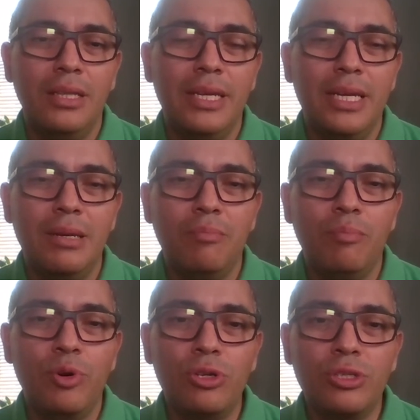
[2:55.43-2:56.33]
The
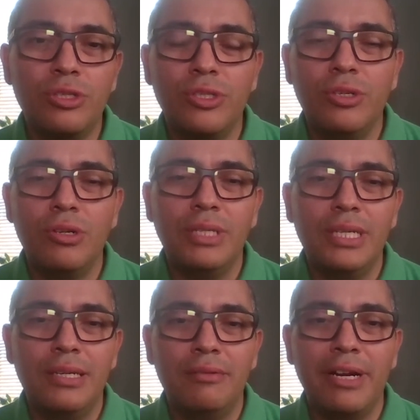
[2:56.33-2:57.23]
boards,
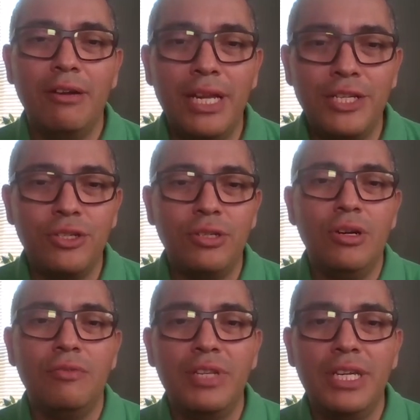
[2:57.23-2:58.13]
the
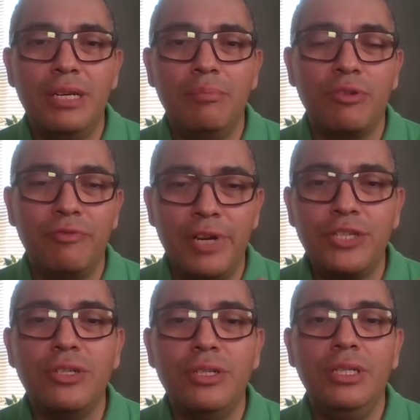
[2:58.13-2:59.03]
regulation of the
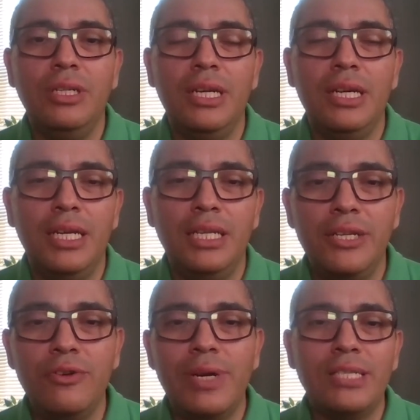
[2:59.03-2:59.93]
profession in
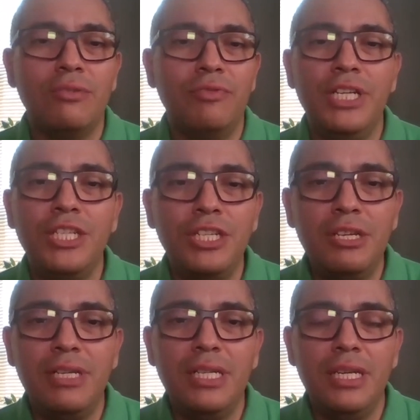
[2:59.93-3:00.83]
the US of
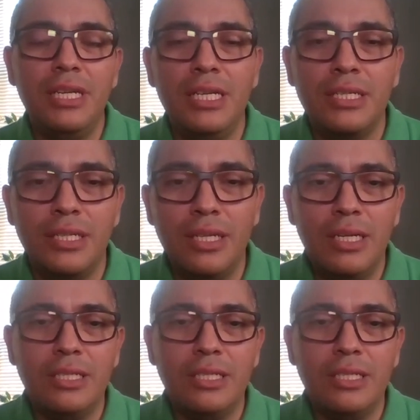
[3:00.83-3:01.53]
engineering is